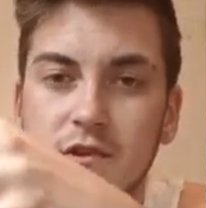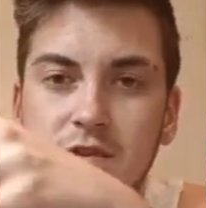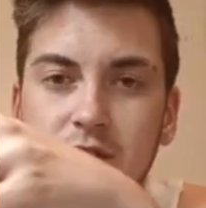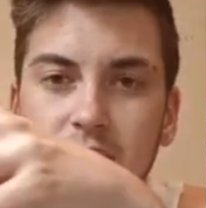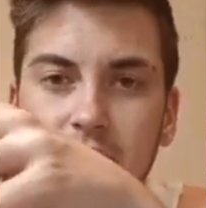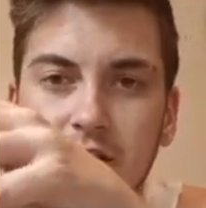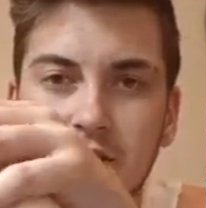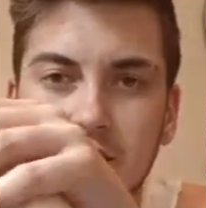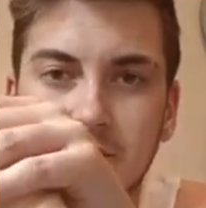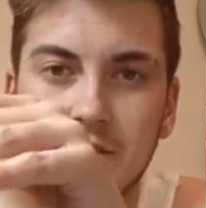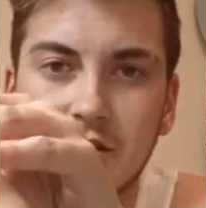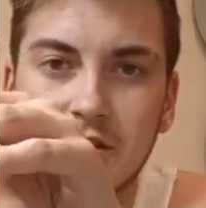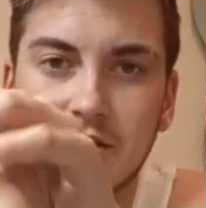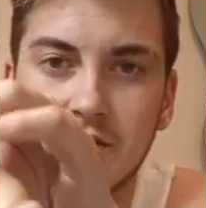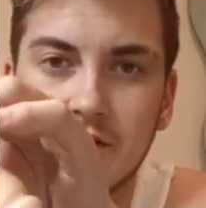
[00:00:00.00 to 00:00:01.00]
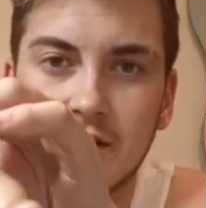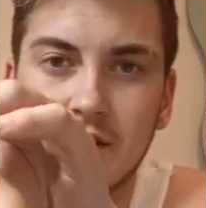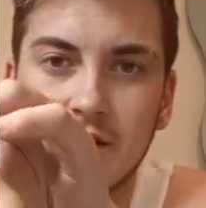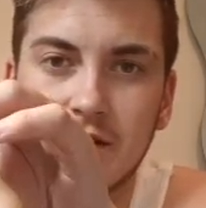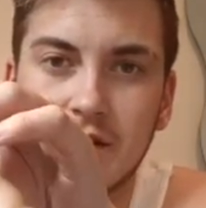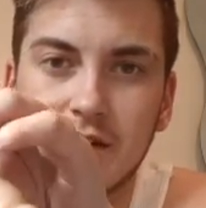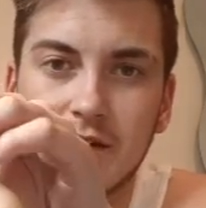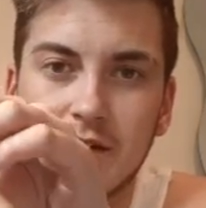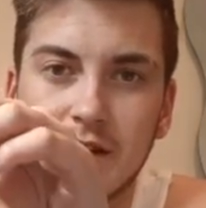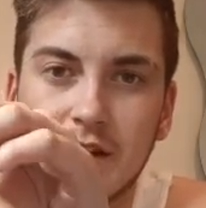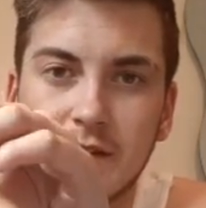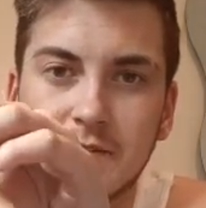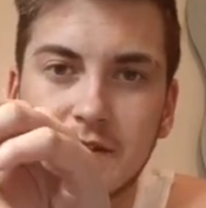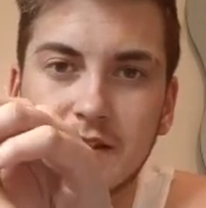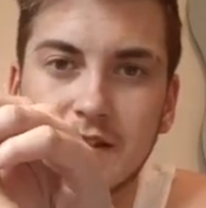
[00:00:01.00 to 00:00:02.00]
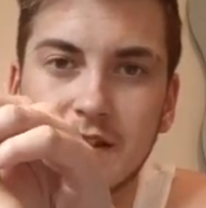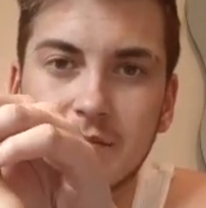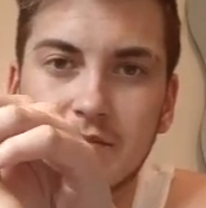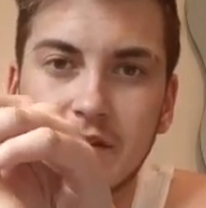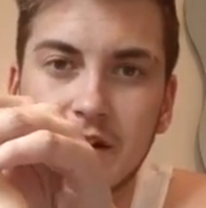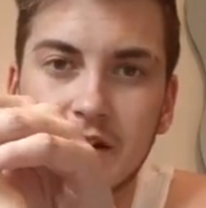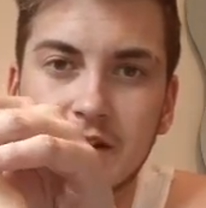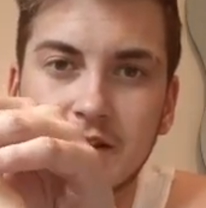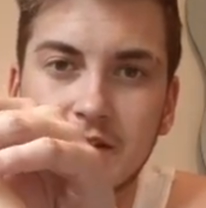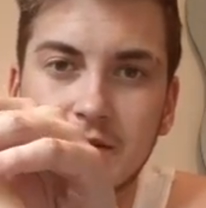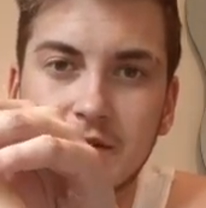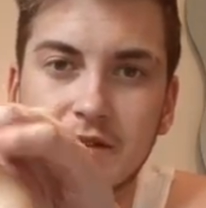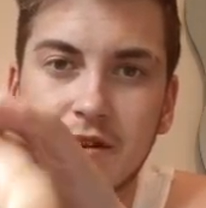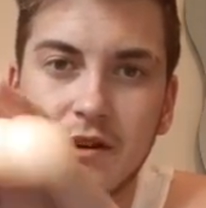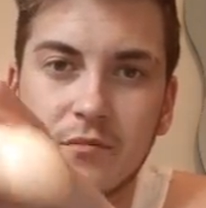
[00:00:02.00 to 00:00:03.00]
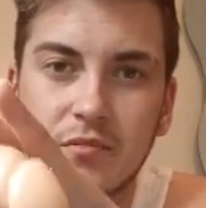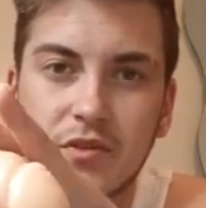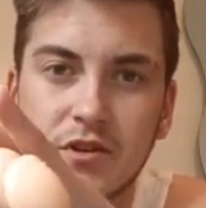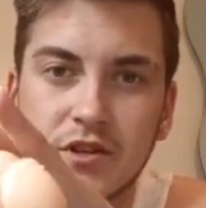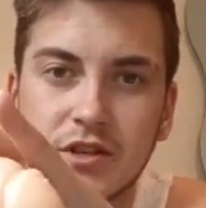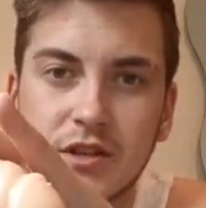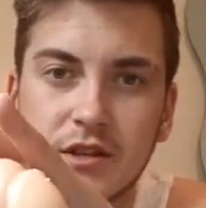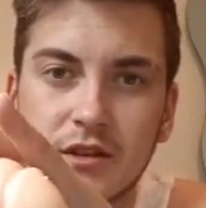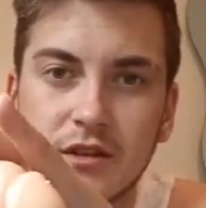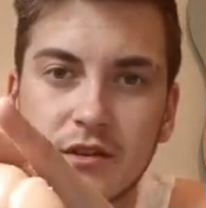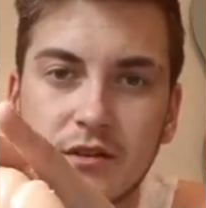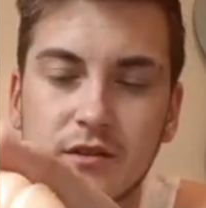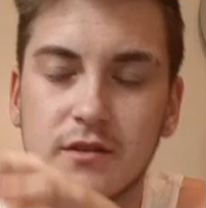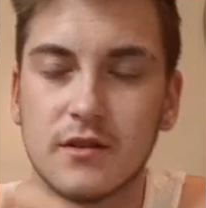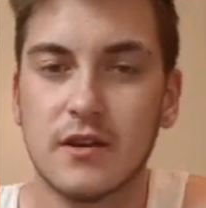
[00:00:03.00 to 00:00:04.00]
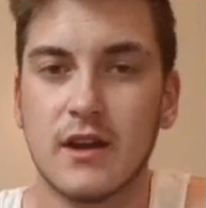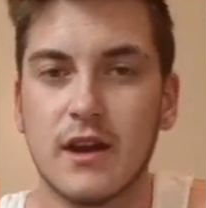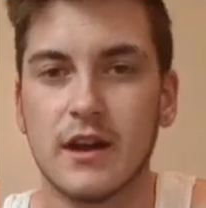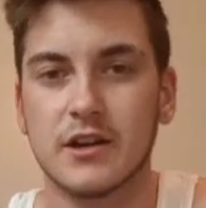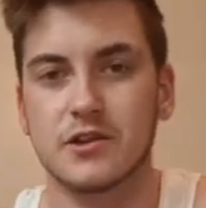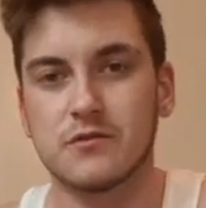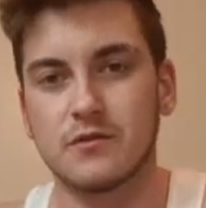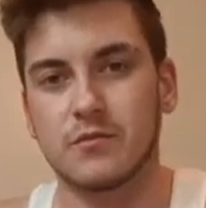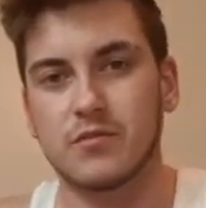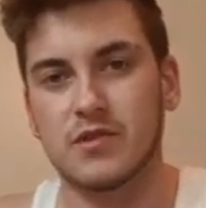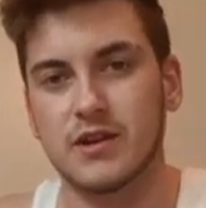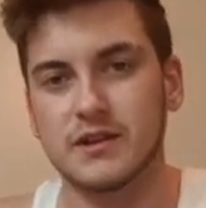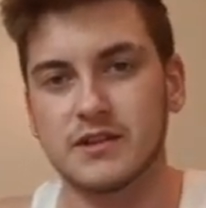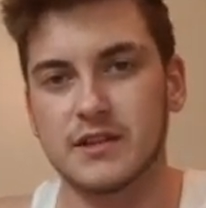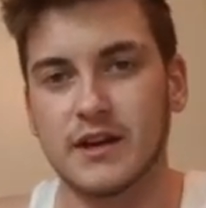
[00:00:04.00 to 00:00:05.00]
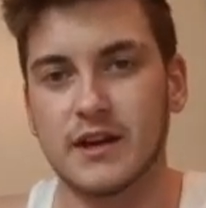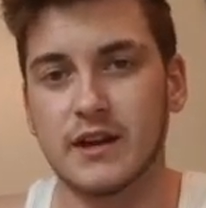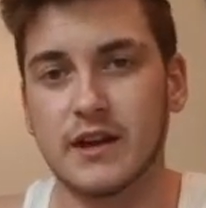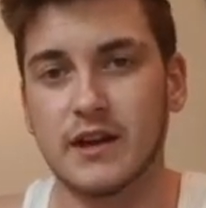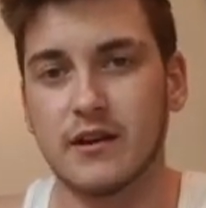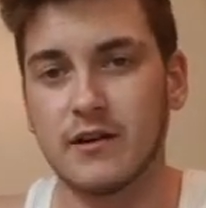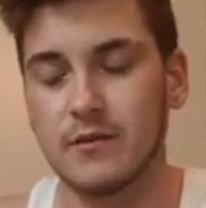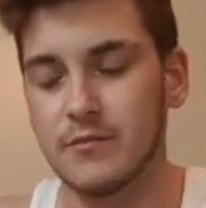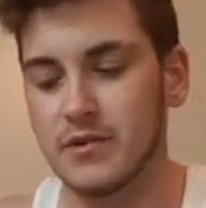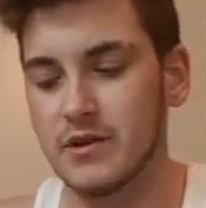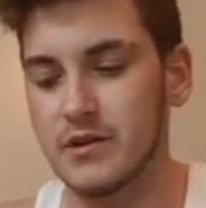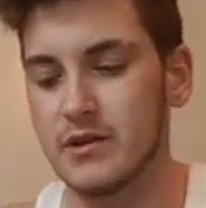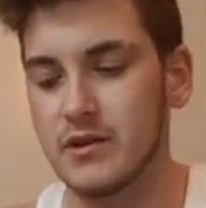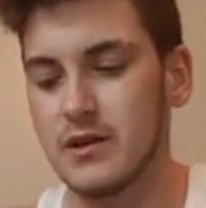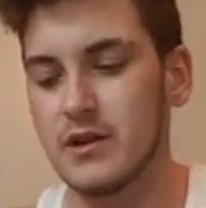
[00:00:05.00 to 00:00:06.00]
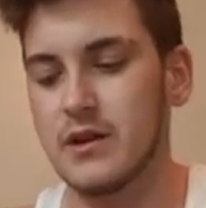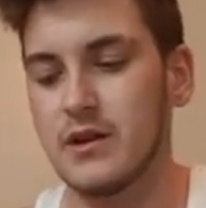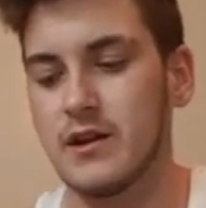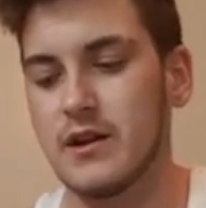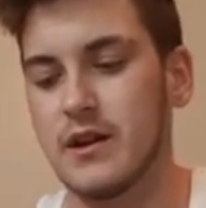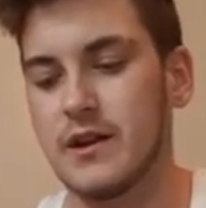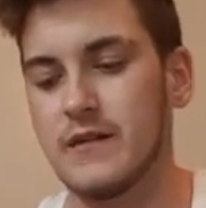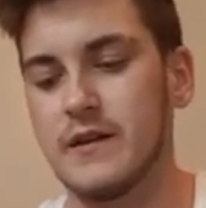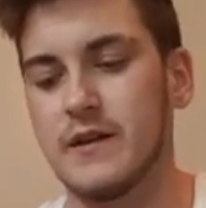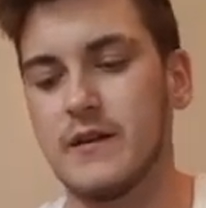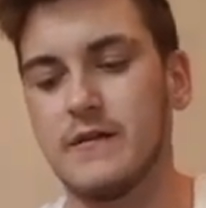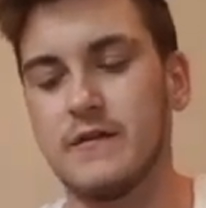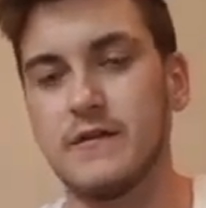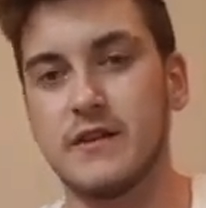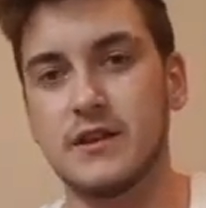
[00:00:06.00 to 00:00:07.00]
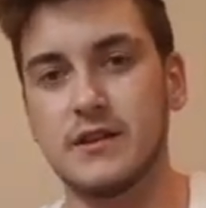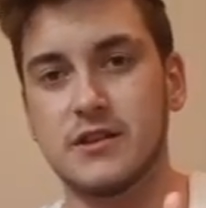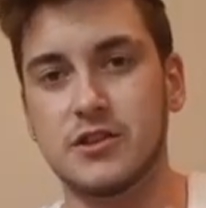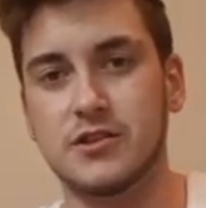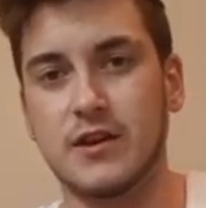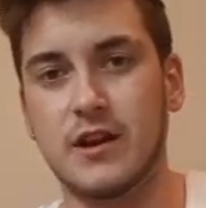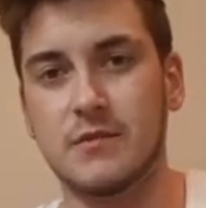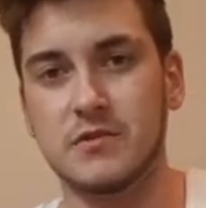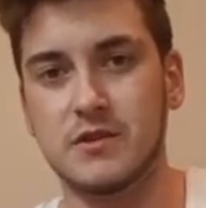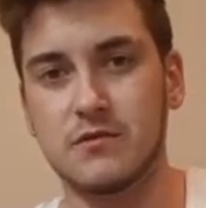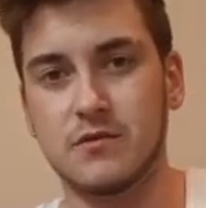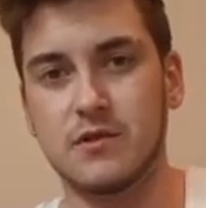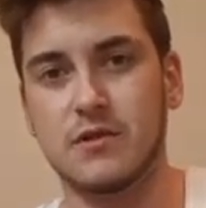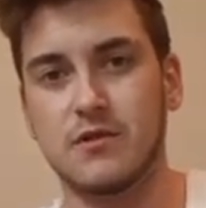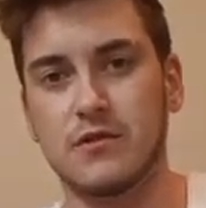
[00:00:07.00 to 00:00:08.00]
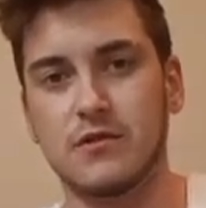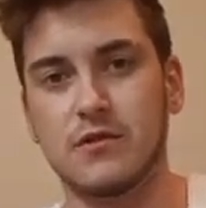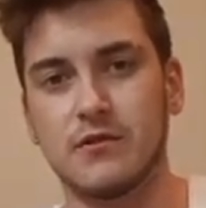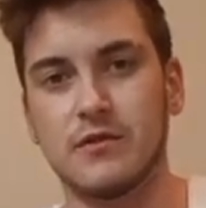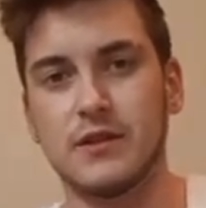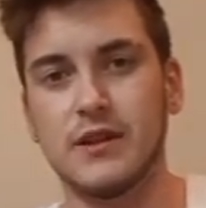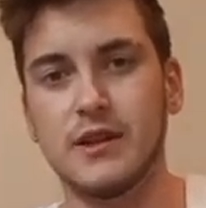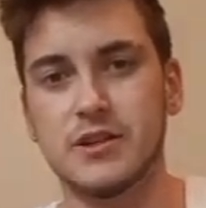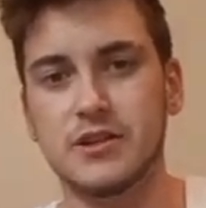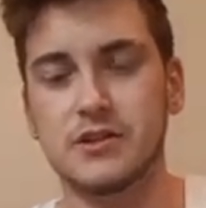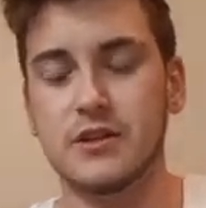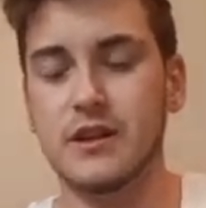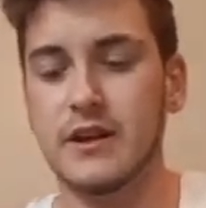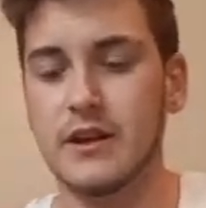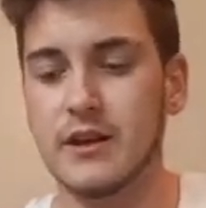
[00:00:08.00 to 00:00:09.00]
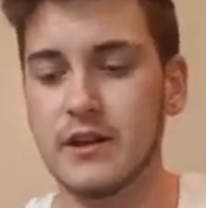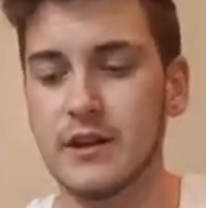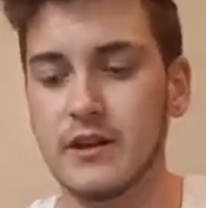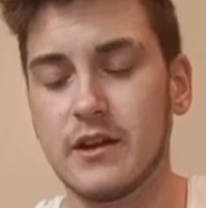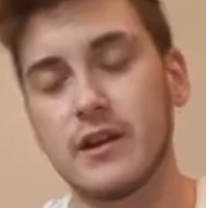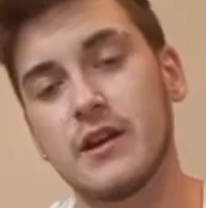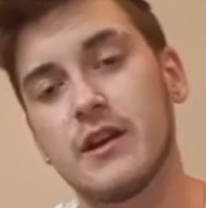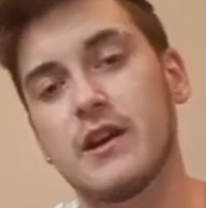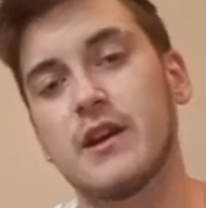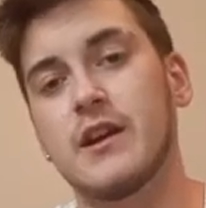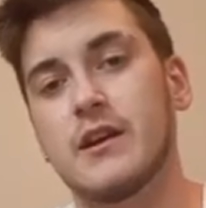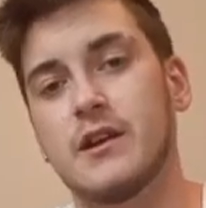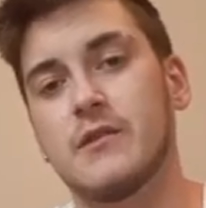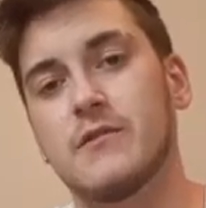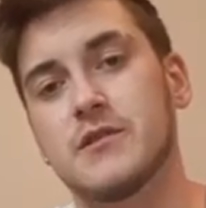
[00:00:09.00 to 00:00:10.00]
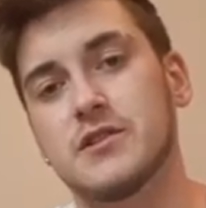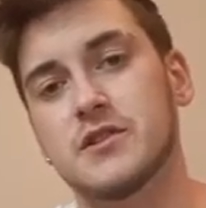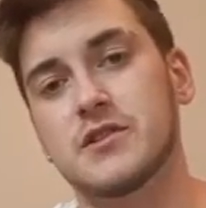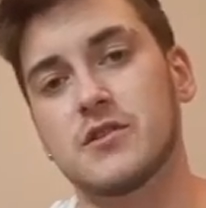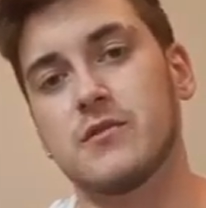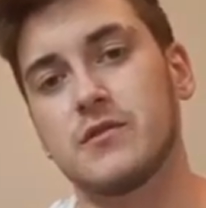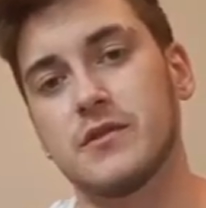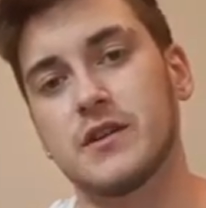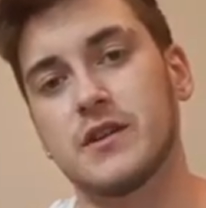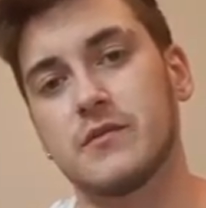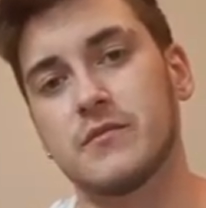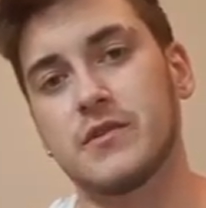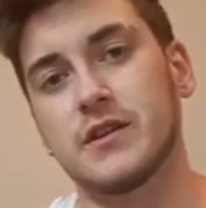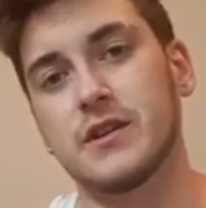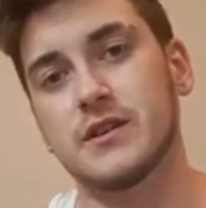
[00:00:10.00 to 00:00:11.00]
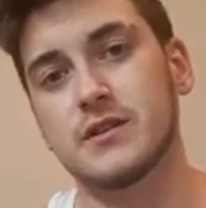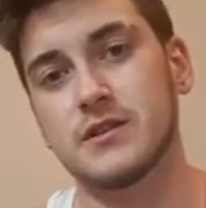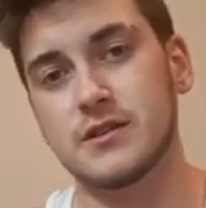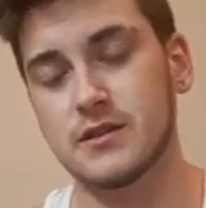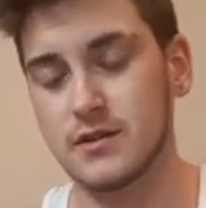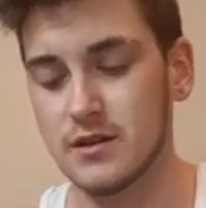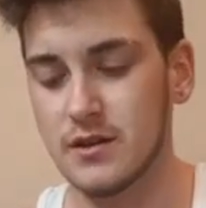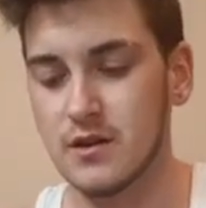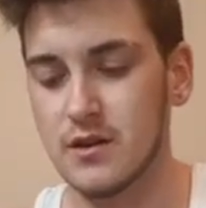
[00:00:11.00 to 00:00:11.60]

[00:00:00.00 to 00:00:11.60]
So they'd just be chilling down here. It keeps it separated so it's not pushing the actual prosthetic up. And then these straps would go through each leg, and it would just hold it in place.